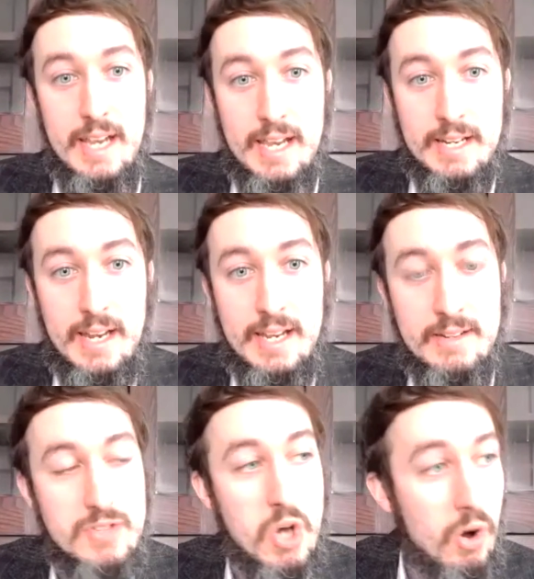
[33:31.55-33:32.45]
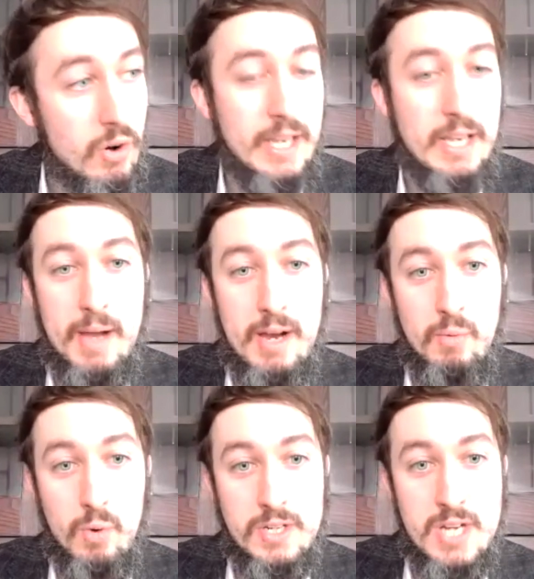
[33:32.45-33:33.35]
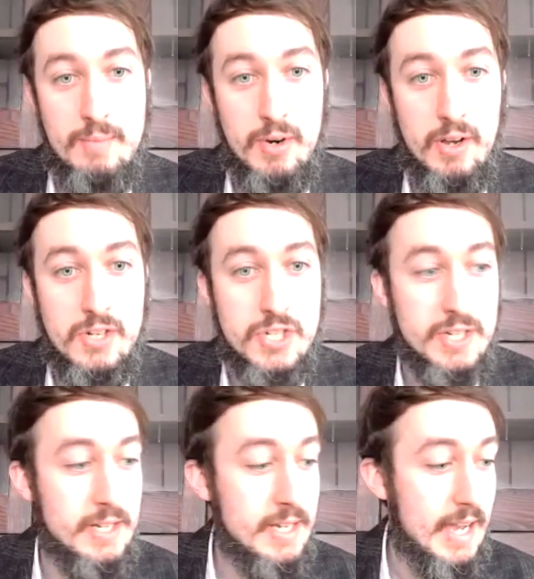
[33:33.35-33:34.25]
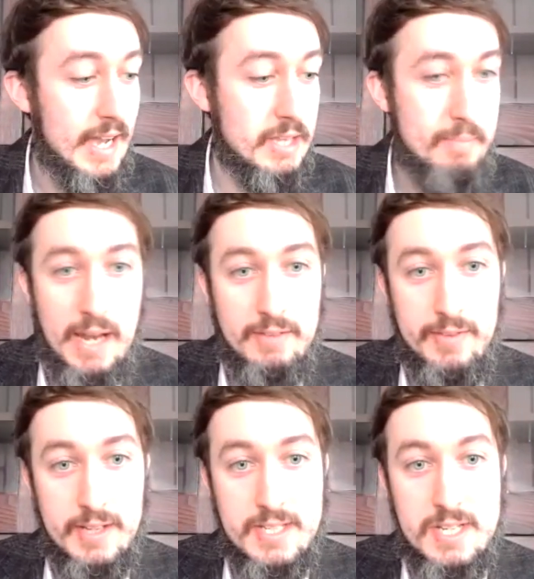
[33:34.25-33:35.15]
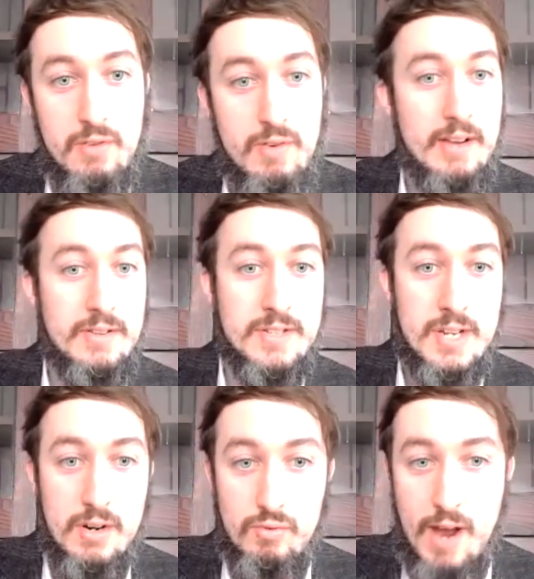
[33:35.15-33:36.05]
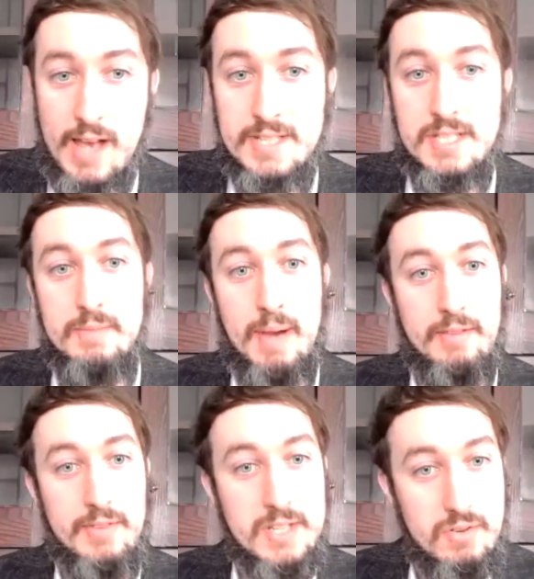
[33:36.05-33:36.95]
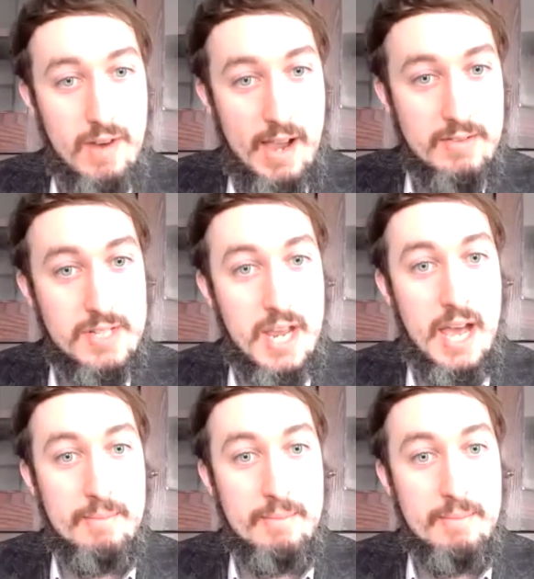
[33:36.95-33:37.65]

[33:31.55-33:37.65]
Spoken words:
in talking about work time reduction and the benefits around rest, the benefits around